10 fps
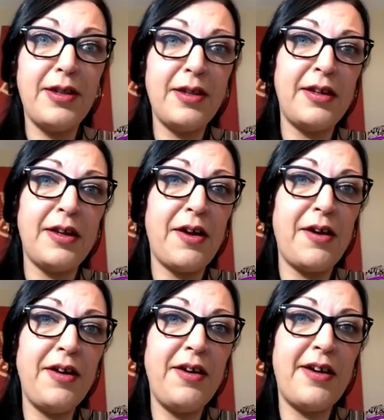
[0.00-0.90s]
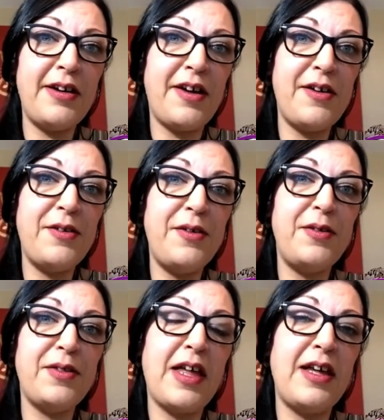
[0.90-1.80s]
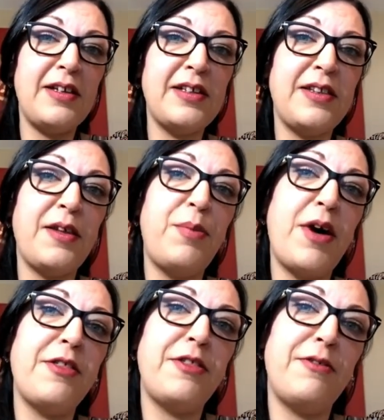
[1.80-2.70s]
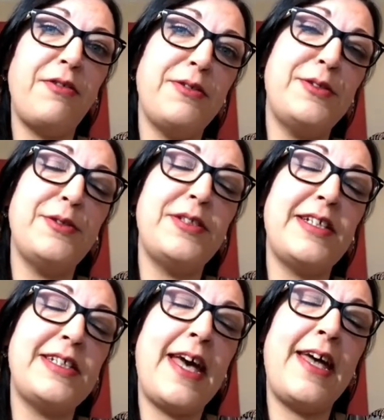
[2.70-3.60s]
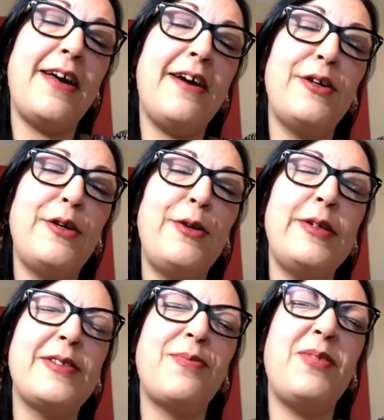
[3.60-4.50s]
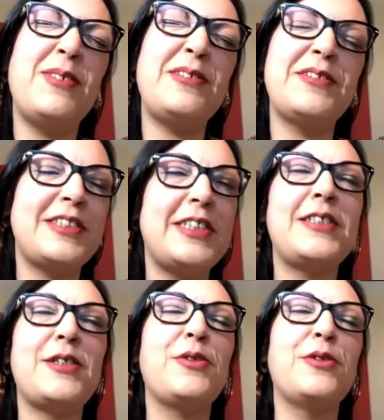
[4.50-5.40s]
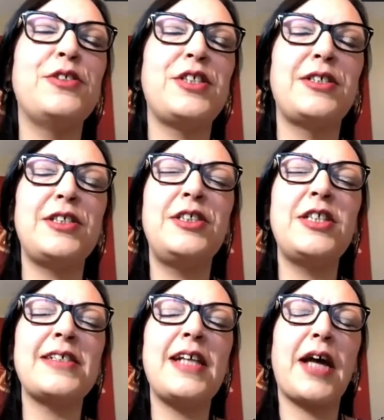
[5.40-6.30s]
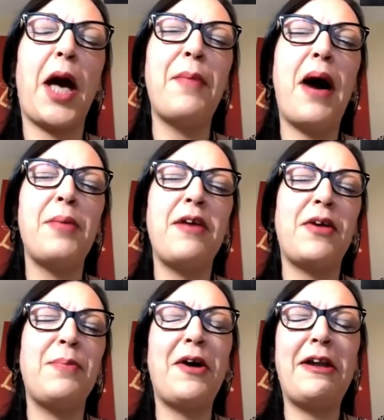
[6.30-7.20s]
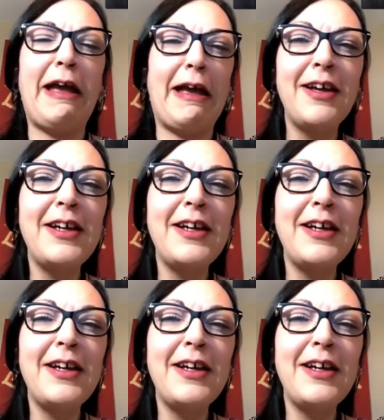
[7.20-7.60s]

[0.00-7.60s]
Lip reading: I know that the birth of your daughter Taya, who is, she's so gorgeous. She's just like her mum, everybody.